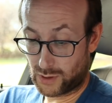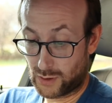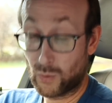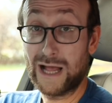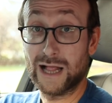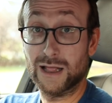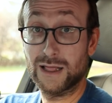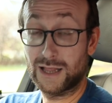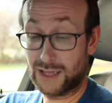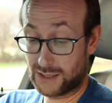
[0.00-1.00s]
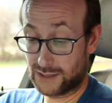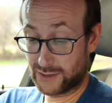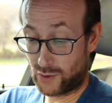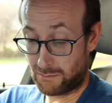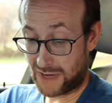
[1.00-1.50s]
Well,
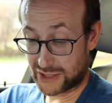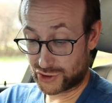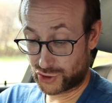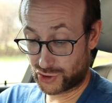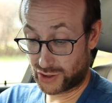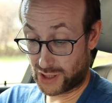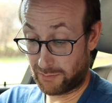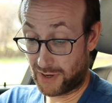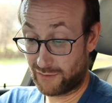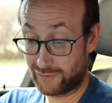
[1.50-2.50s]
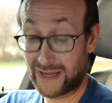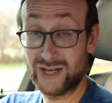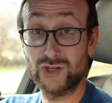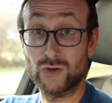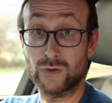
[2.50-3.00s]
not much. Apart from
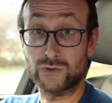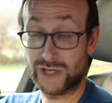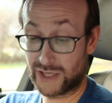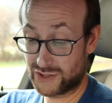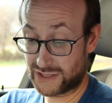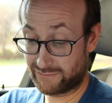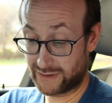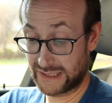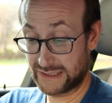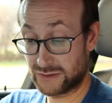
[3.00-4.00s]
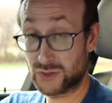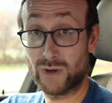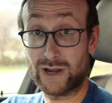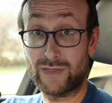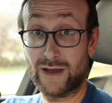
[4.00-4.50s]
engine oil changes every
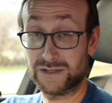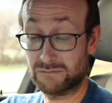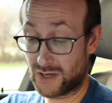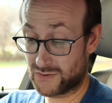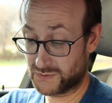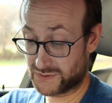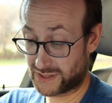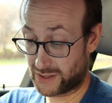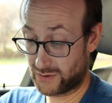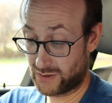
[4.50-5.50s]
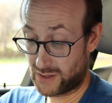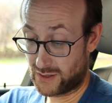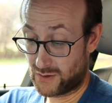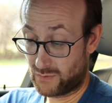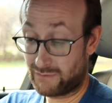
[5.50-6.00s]
20,000 miles or so,
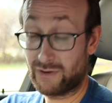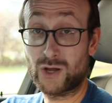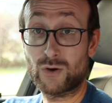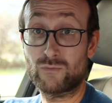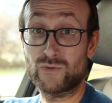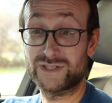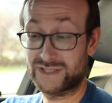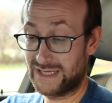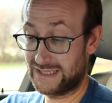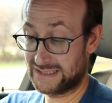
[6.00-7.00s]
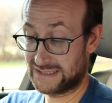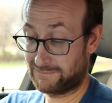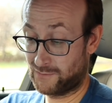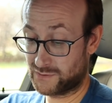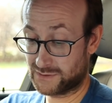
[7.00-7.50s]
we've only got receipts
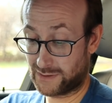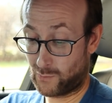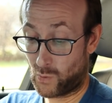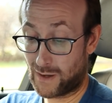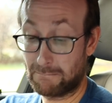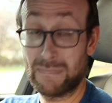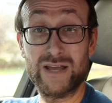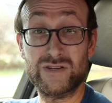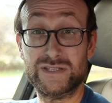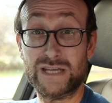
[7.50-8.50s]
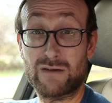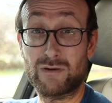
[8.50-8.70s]
for looks like one major set of